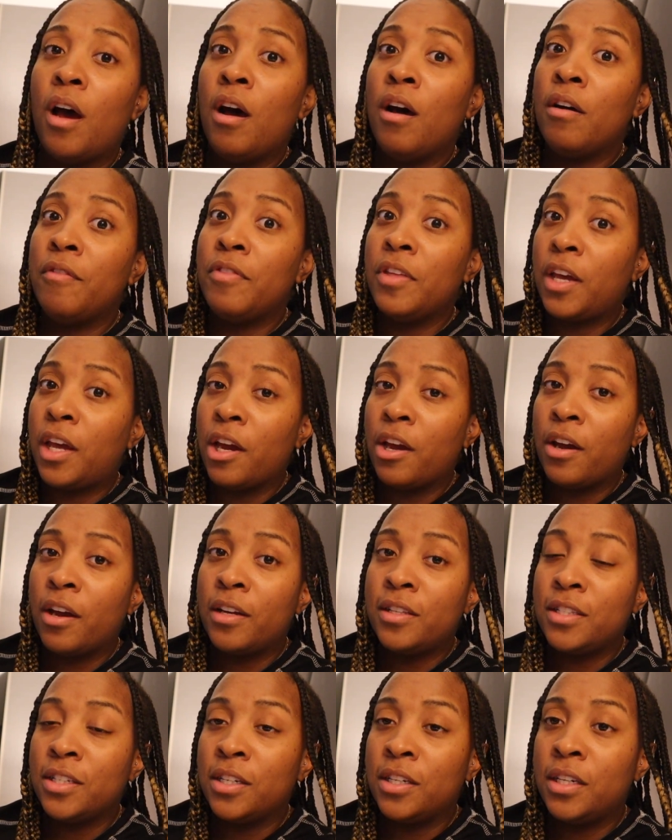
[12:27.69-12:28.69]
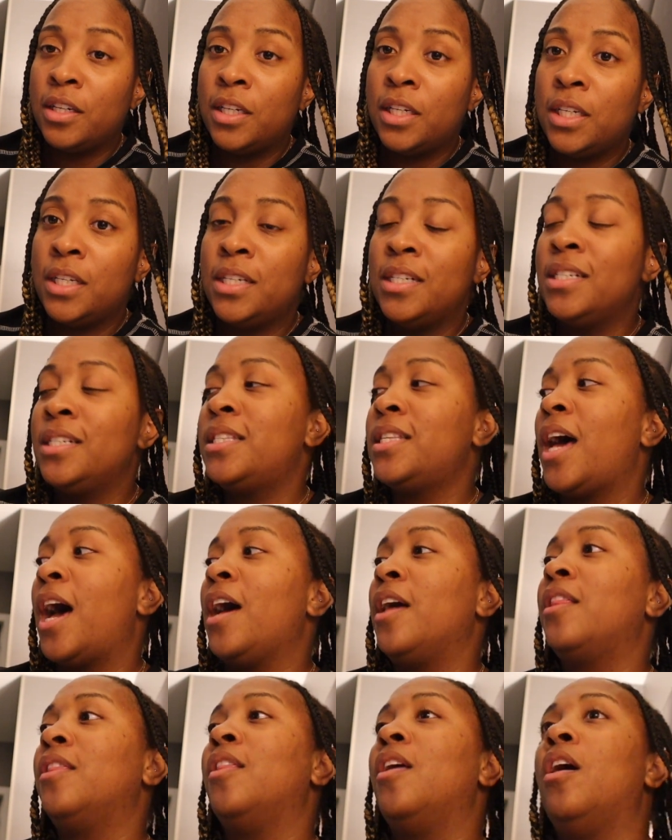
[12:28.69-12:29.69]
of the characters.
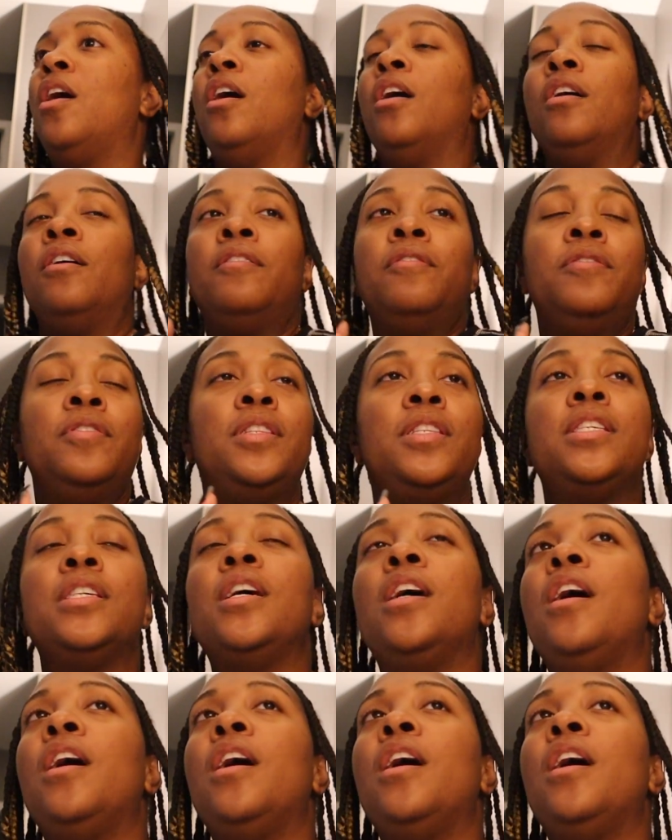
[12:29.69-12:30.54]
I loved